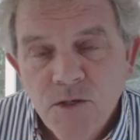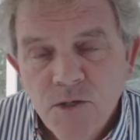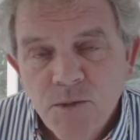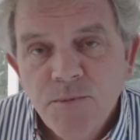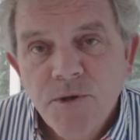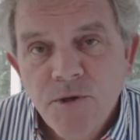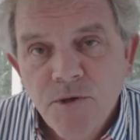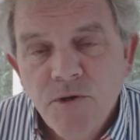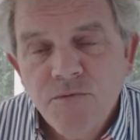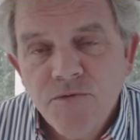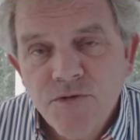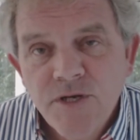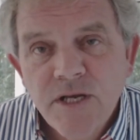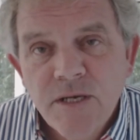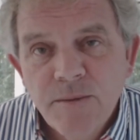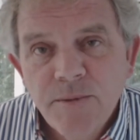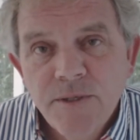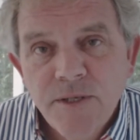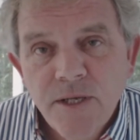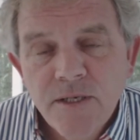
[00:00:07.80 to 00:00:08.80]
That's about enough
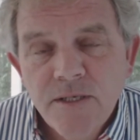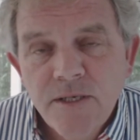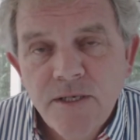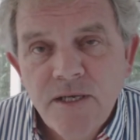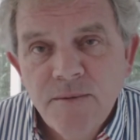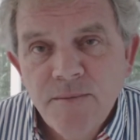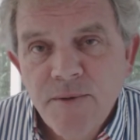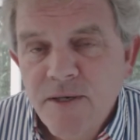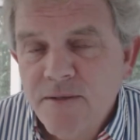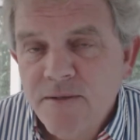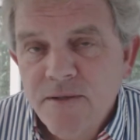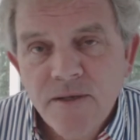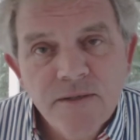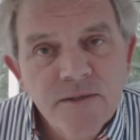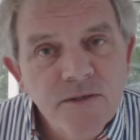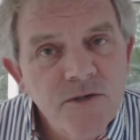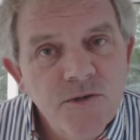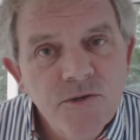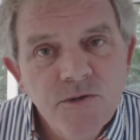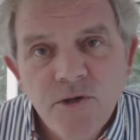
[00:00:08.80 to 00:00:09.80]
said about that game. I
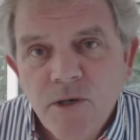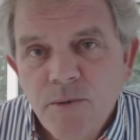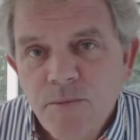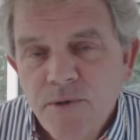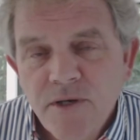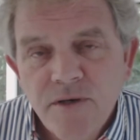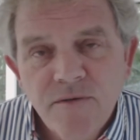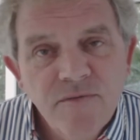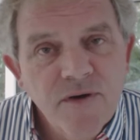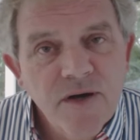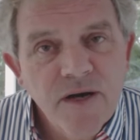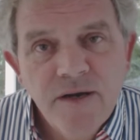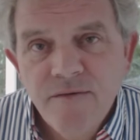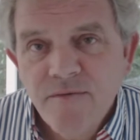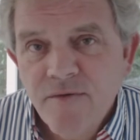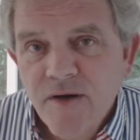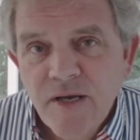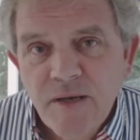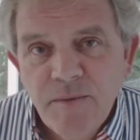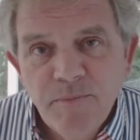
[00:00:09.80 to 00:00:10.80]
think this is going to be a very,
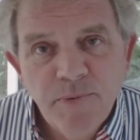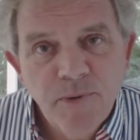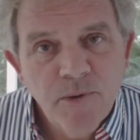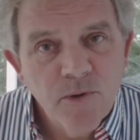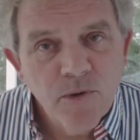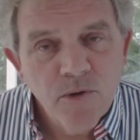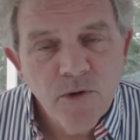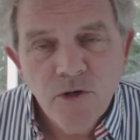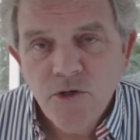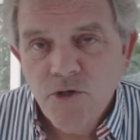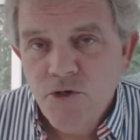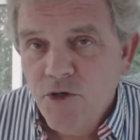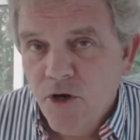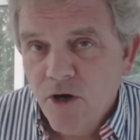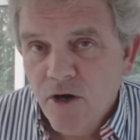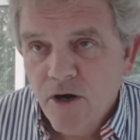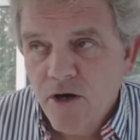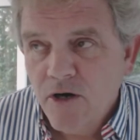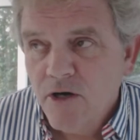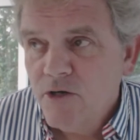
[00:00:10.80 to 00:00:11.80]
very poor,
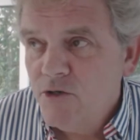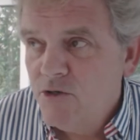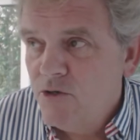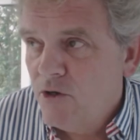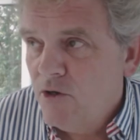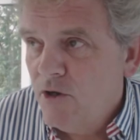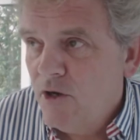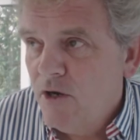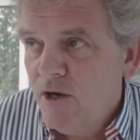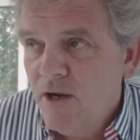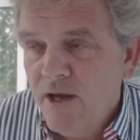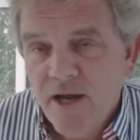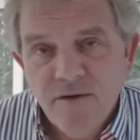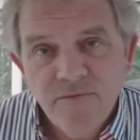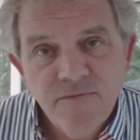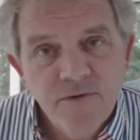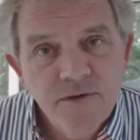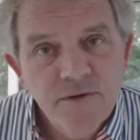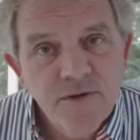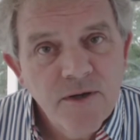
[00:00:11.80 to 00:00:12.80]
dark, dull
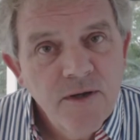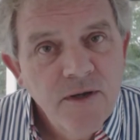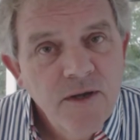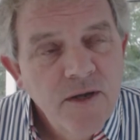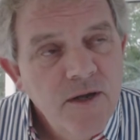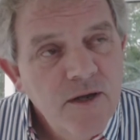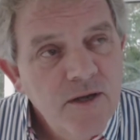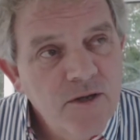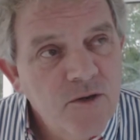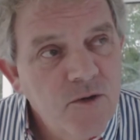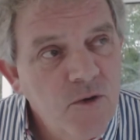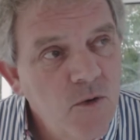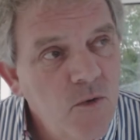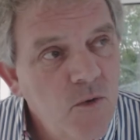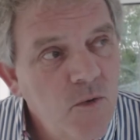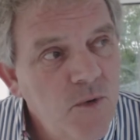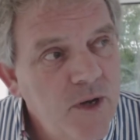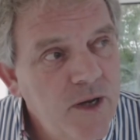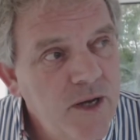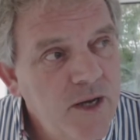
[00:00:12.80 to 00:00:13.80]
effort. You
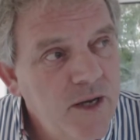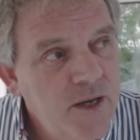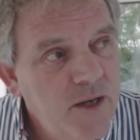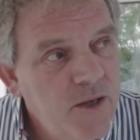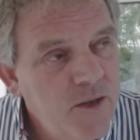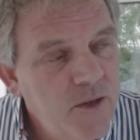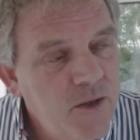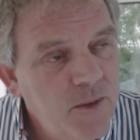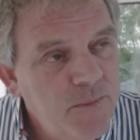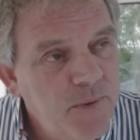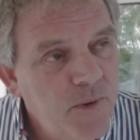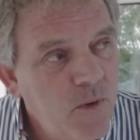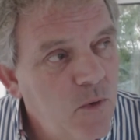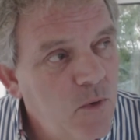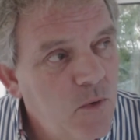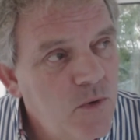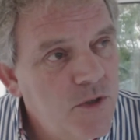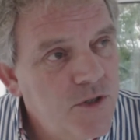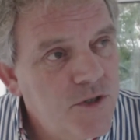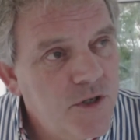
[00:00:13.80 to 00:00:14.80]
know, uh, the
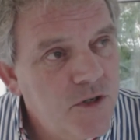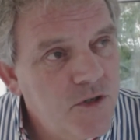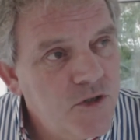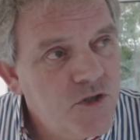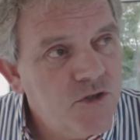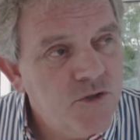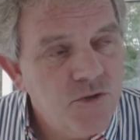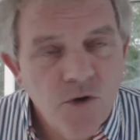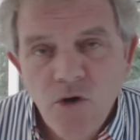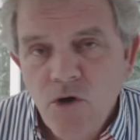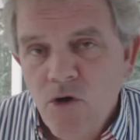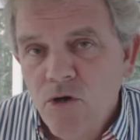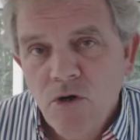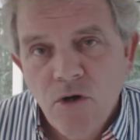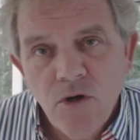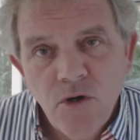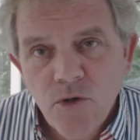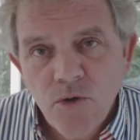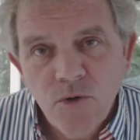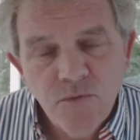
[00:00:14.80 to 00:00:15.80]
Poles are strong
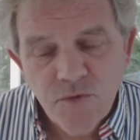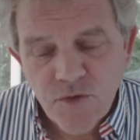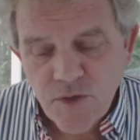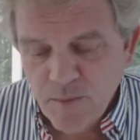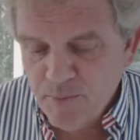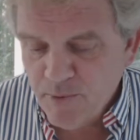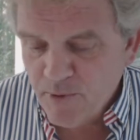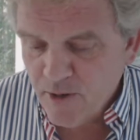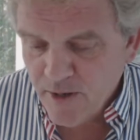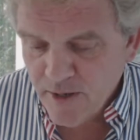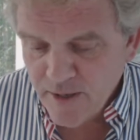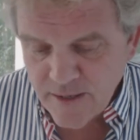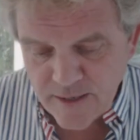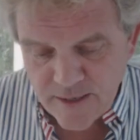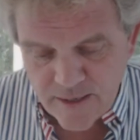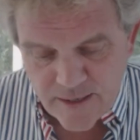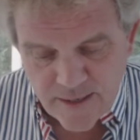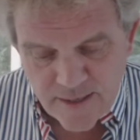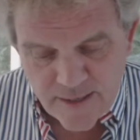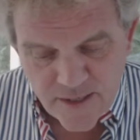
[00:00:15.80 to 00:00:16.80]
all over the
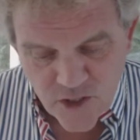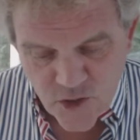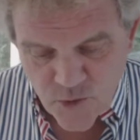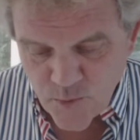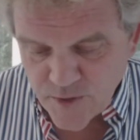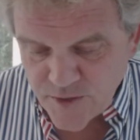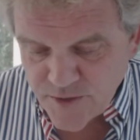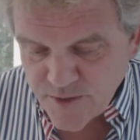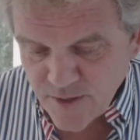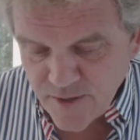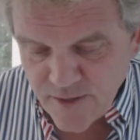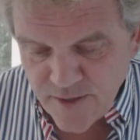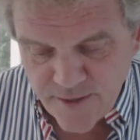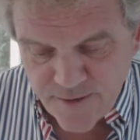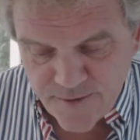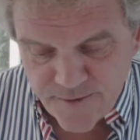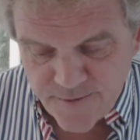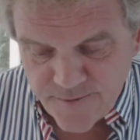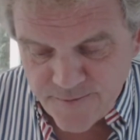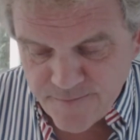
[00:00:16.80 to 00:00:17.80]
park.
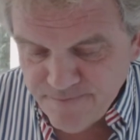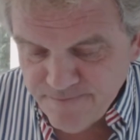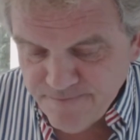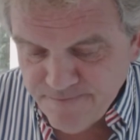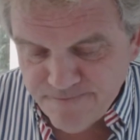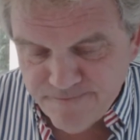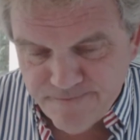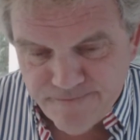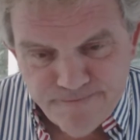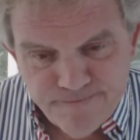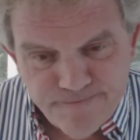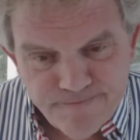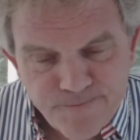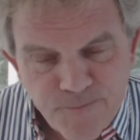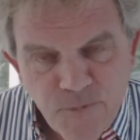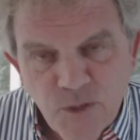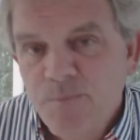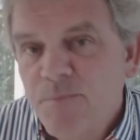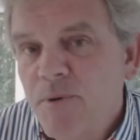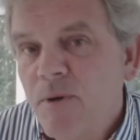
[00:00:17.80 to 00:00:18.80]
Switzerland,
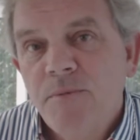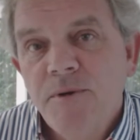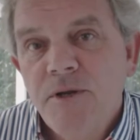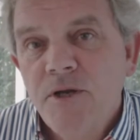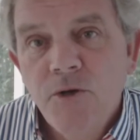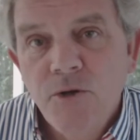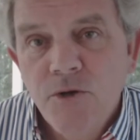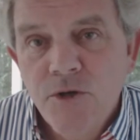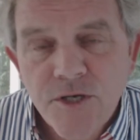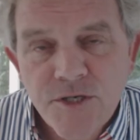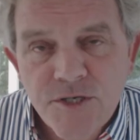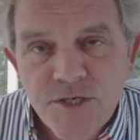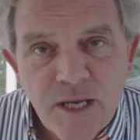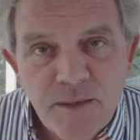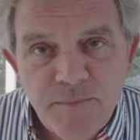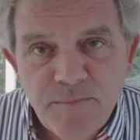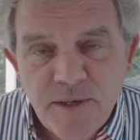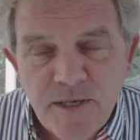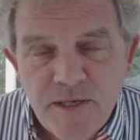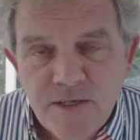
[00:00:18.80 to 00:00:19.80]
mm, they're probably good at
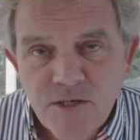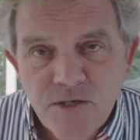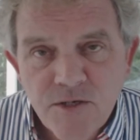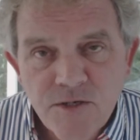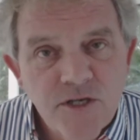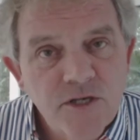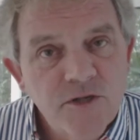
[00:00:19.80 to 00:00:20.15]
set pieces.